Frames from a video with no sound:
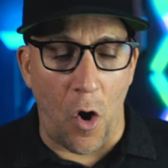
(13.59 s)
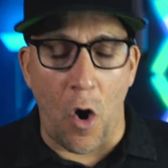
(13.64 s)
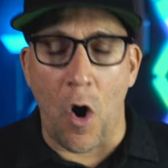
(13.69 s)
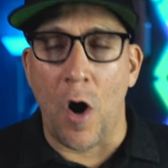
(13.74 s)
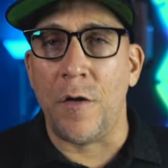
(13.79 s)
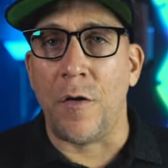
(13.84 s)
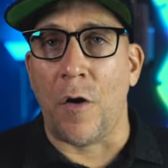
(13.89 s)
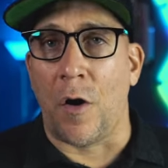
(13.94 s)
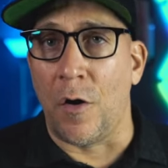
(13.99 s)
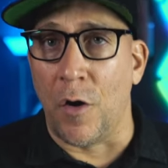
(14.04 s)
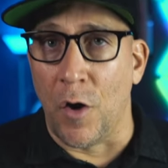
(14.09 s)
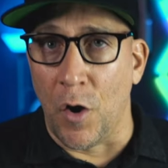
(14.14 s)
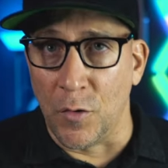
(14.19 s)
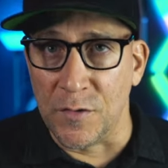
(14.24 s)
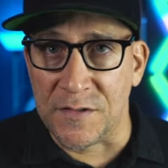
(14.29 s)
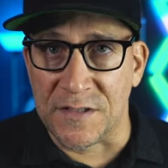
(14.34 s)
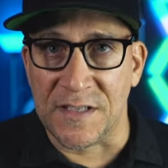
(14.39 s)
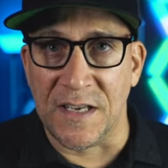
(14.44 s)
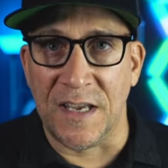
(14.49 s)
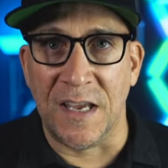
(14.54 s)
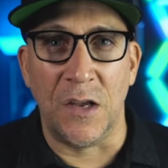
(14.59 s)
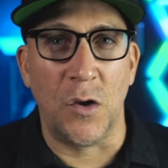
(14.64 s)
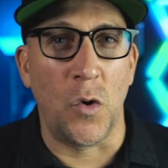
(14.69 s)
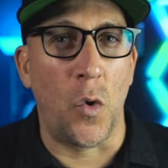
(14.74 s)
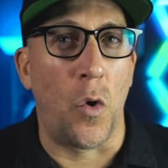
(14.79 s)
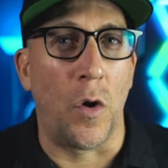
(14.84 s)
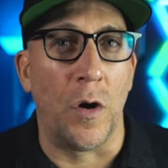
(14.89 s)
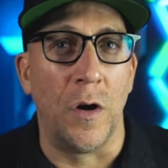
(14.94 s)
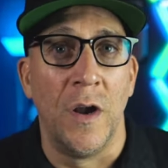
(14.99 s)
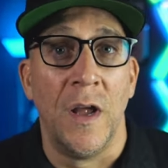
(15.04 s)
on our hosting
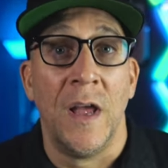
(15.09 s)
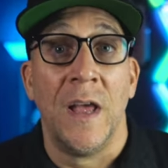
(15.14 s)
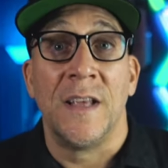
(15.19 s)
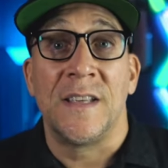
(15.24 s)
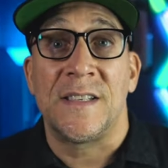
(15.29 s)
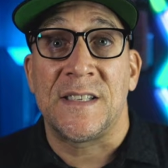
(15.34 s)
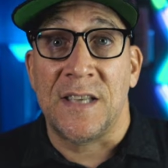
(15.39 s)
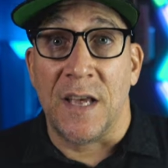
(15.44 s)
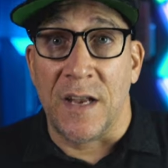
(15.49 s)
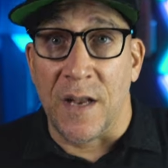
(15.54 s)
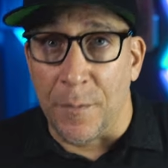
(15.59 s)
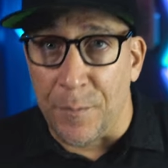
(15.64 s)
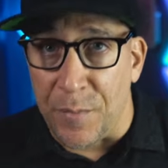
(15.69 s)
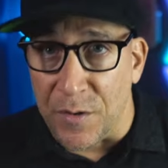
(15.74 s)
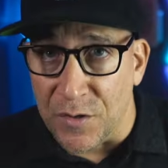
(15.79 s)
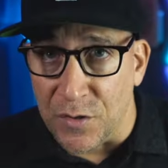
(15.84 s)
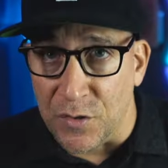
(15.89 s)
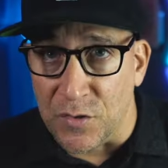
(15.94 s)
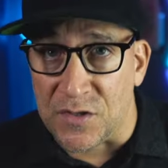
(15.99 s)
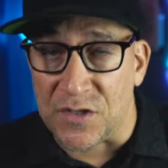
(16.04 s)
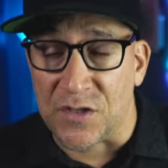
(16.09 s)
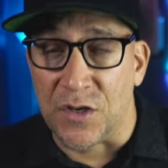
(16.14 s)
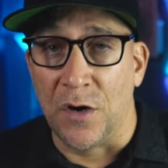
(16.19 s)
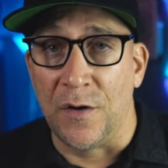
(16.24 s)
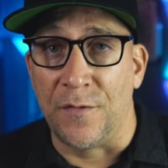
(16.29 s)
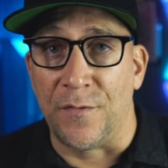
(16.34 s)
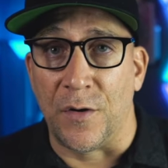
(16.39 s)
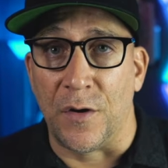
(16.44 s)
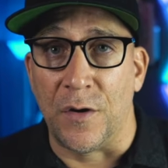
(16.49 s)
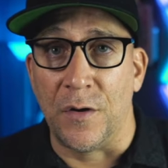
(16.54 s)
or set up a new
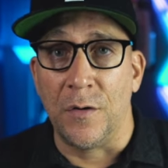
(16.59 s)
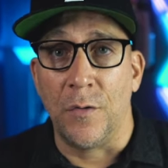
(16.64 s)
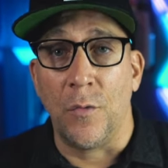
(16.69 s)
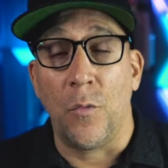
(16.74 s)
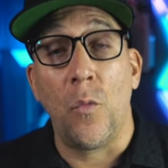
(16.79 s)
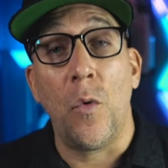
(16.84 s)
server,